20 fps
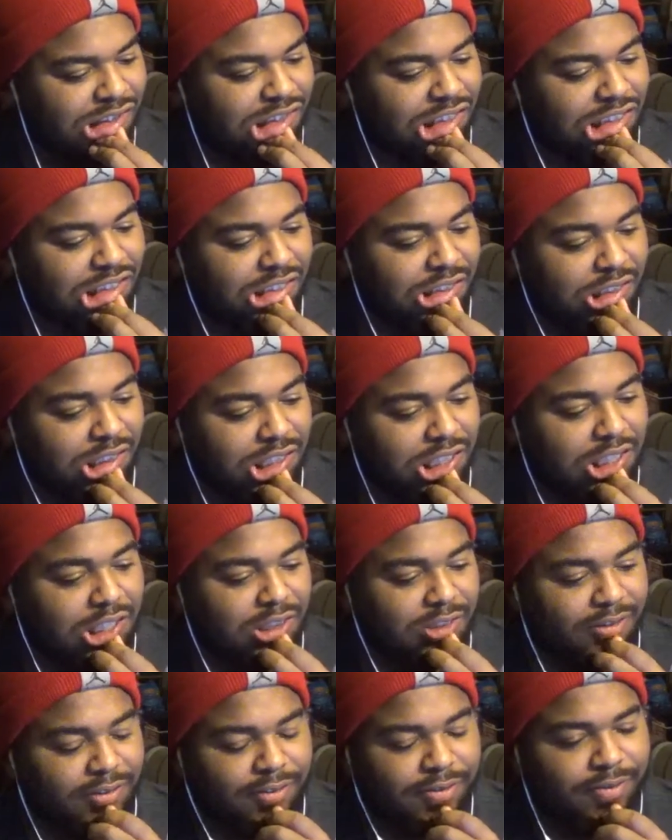don't know.
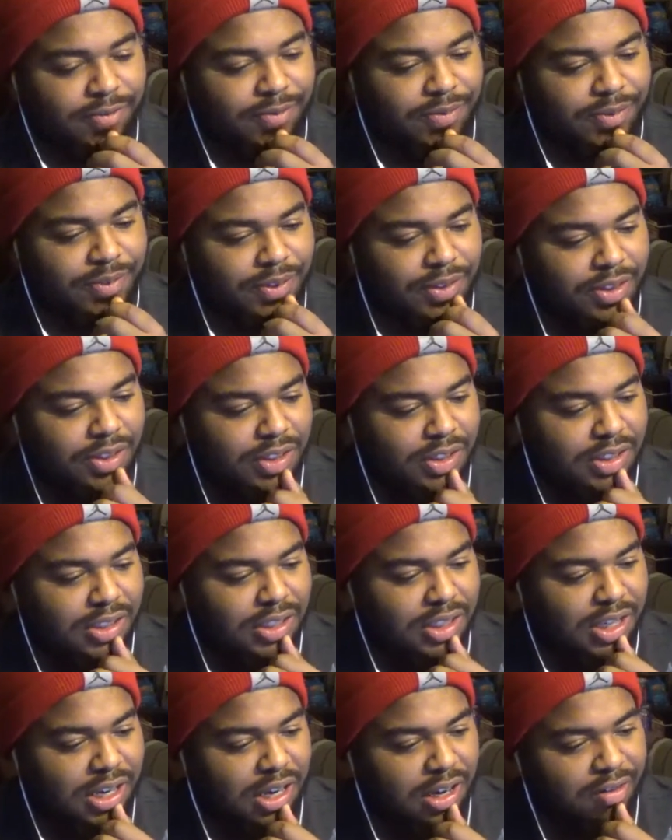
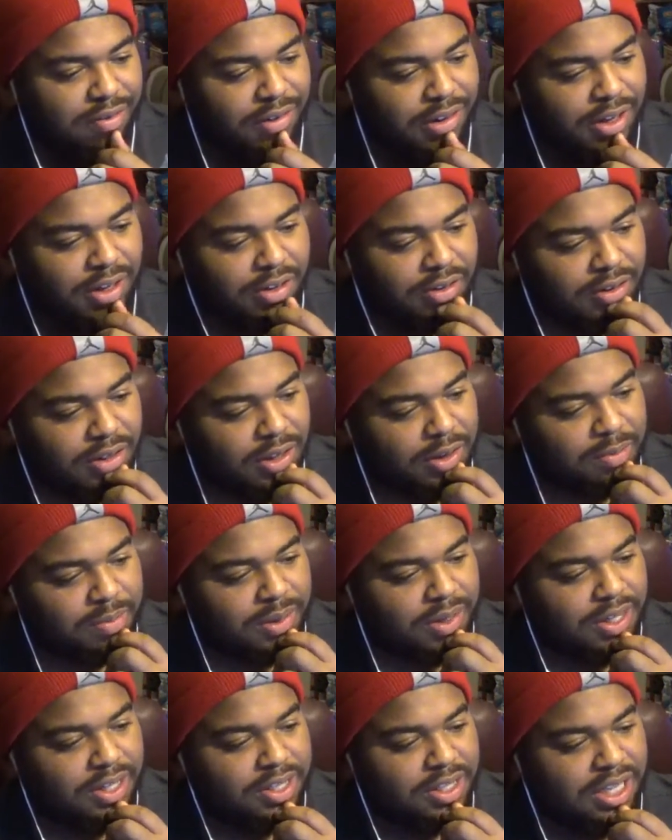I really don't know
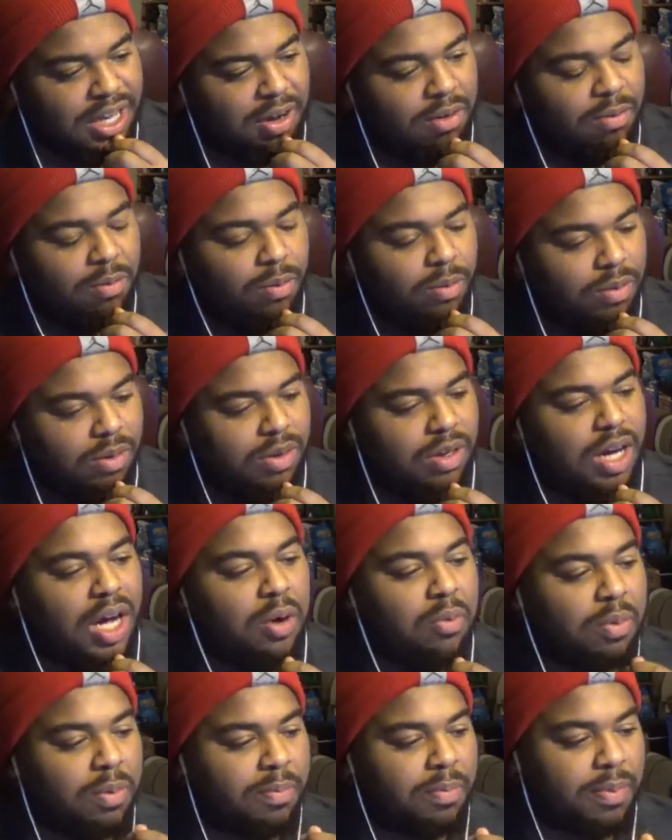because I
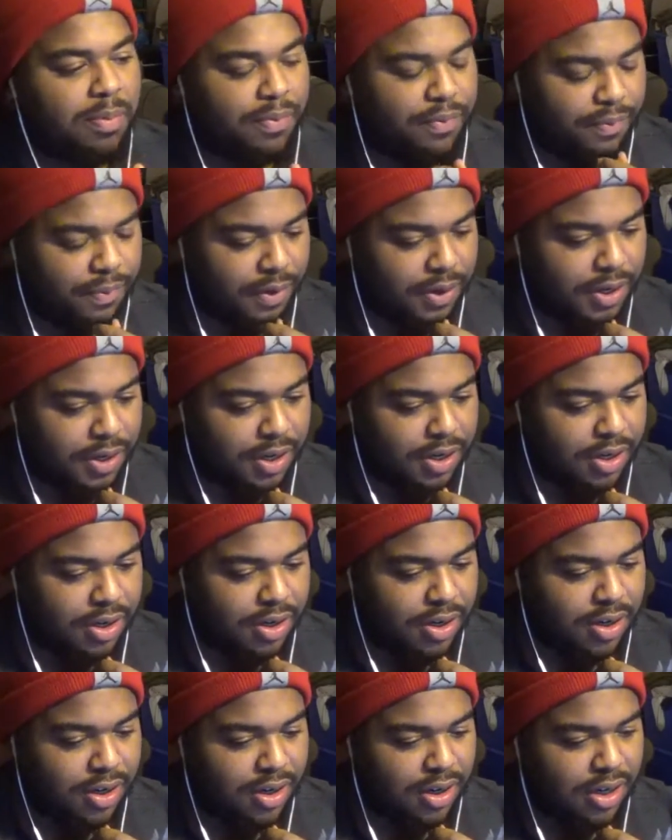would prefer
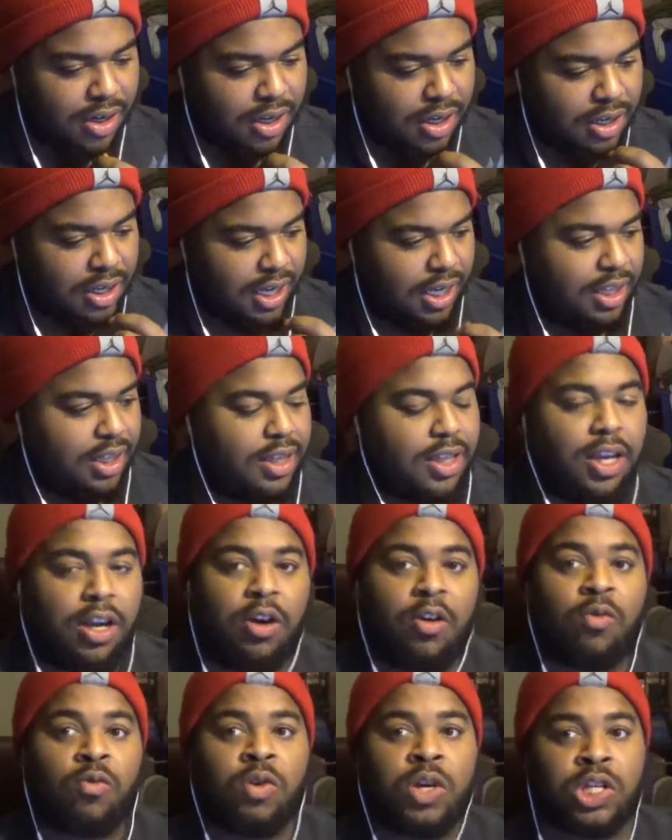like the
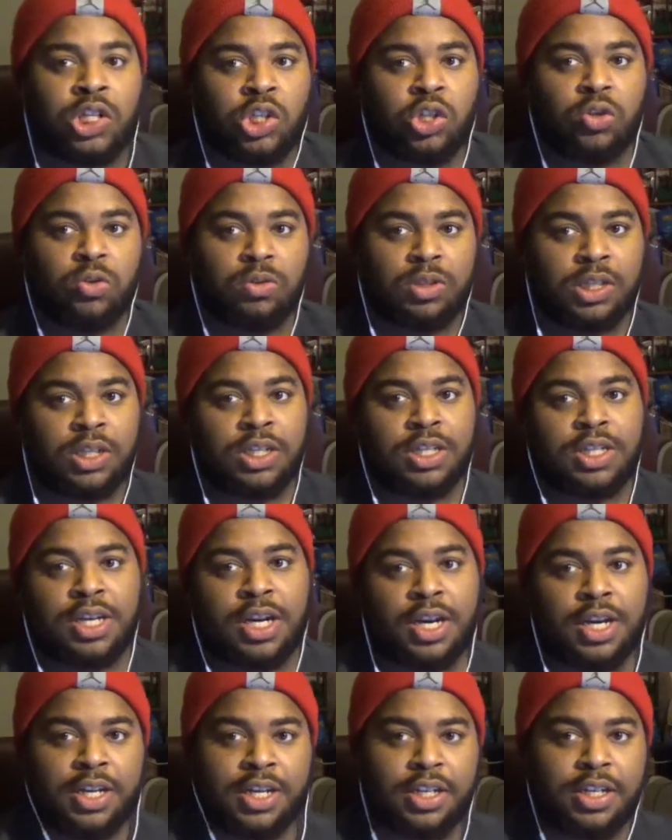original Teen
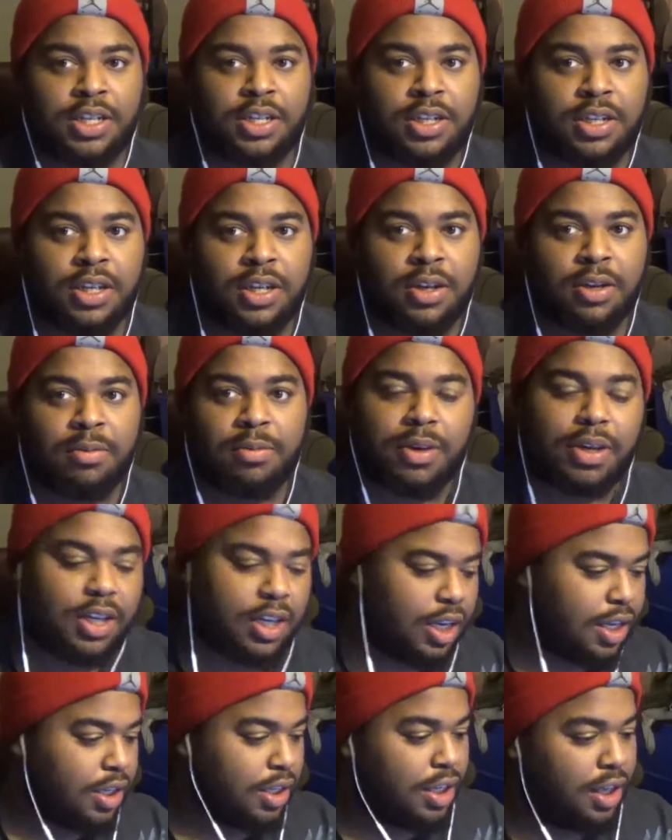Titans. Because
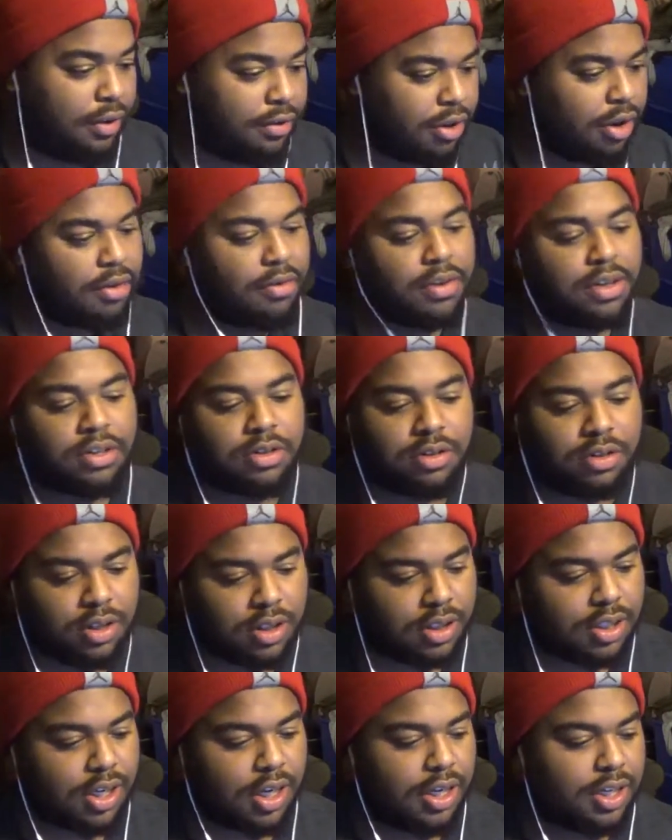I love the original Teen
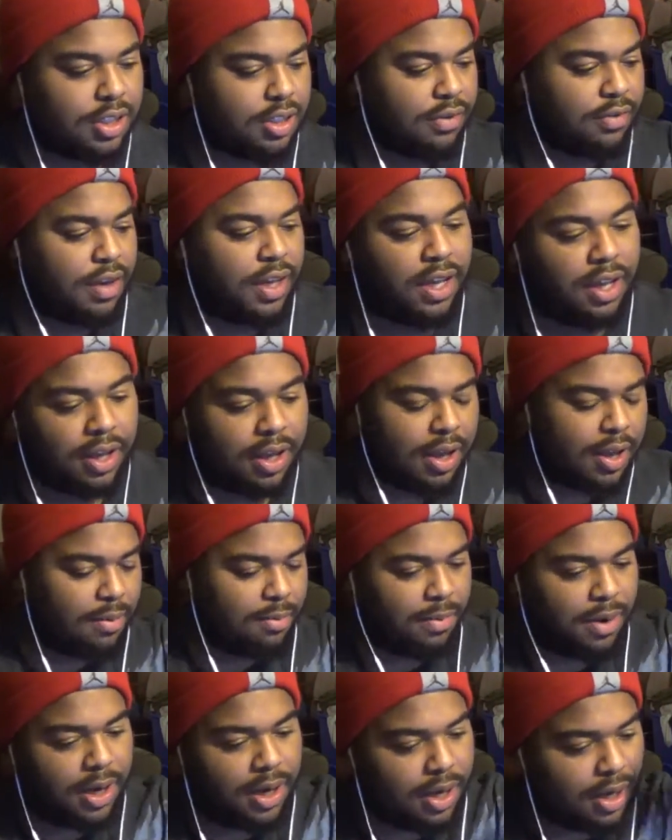Titans. If they
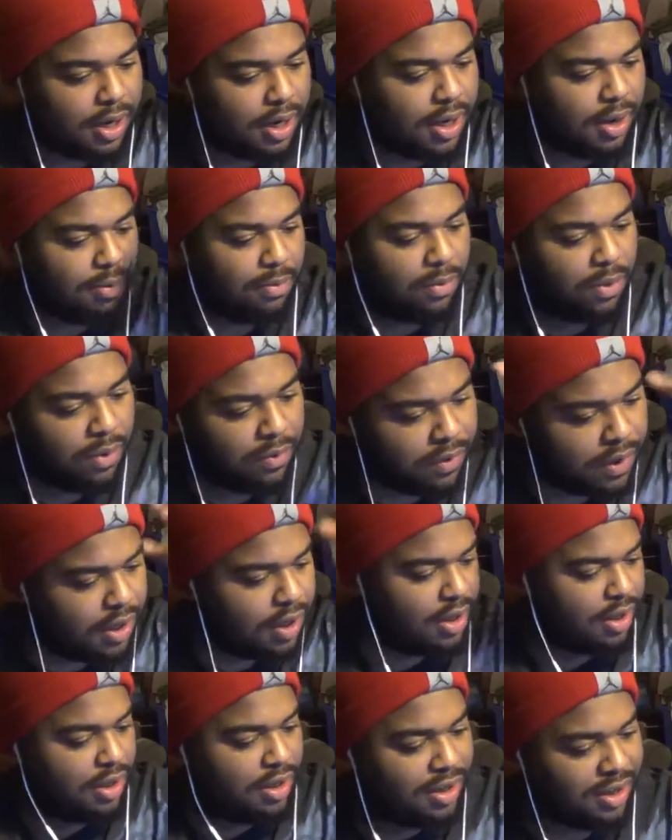made a movie,
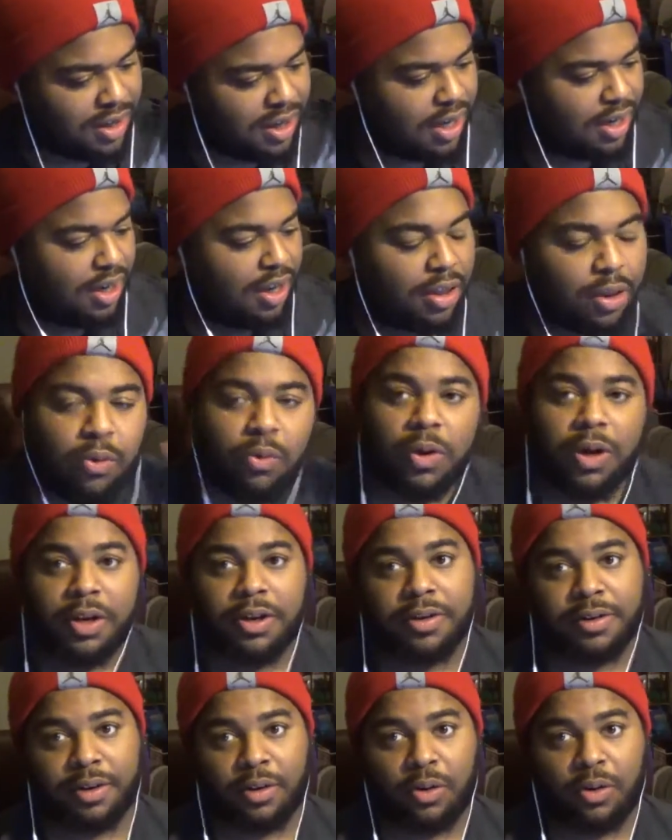another one,